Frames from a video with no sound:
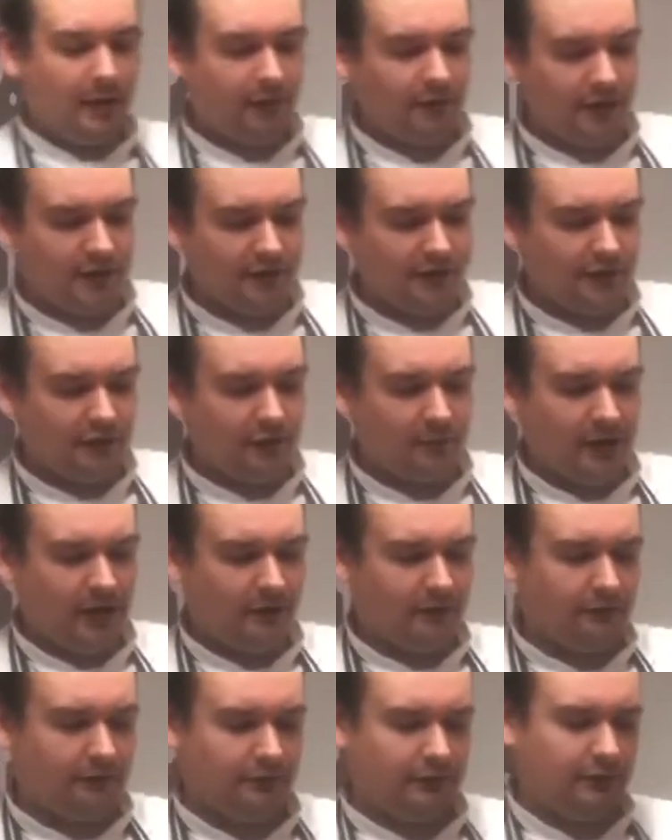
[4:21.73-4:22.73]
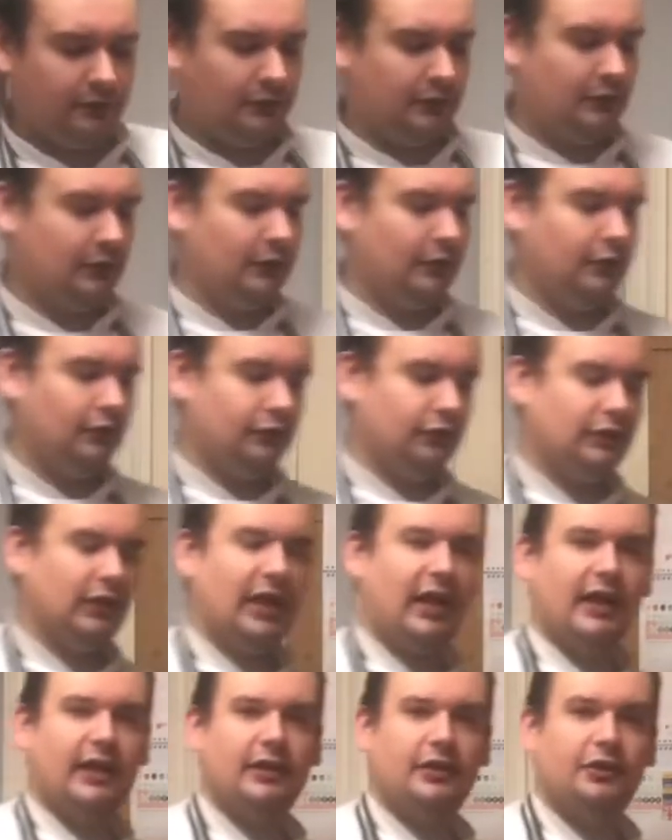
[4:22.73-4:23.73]
ready to come out, just
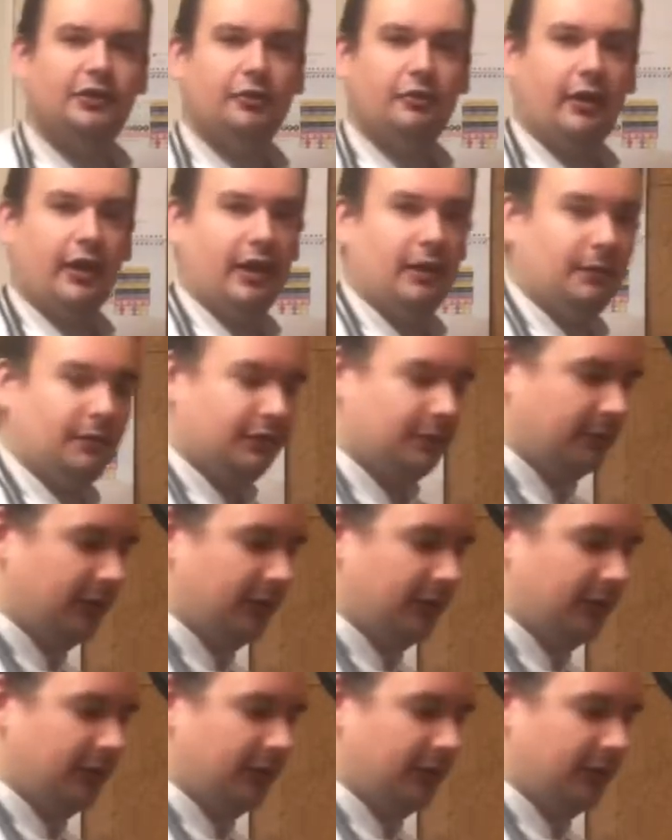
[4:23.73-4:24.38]
line a tray with some